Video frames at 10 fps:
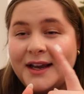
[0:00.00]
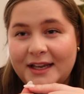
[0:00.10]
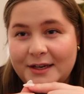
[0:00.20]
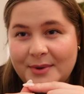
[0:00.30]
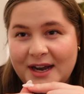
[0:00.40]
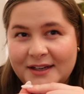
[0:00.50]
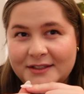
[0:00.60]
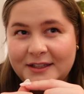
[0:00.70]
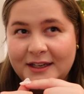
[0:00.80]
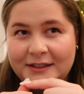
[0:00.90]
any
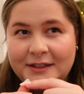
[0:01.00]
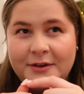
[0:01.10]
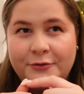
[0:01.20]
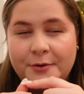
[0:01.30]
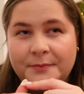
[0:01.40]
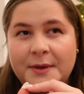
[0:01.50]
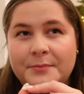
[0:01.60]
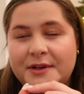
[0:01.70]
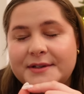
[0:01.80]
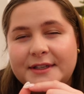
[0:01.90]
bags lately from them
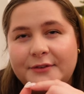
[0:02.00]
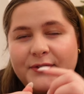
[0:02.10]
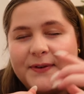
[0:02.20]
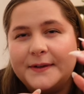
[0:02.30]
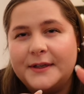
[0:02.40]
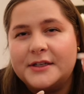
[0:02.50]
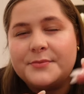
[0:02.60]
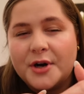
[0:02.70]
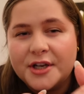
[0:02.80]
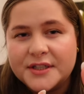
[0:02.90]
because I feel that the
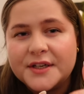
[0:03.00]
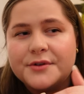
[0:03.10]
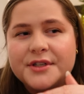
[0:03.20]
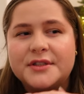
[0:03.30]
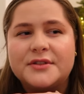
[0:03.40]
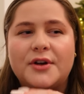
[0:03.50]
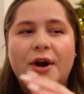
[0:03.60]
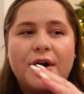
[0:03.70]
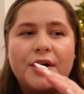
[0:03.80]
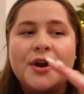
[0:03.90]
price increases
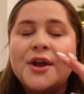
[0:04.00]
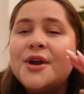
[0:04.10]
are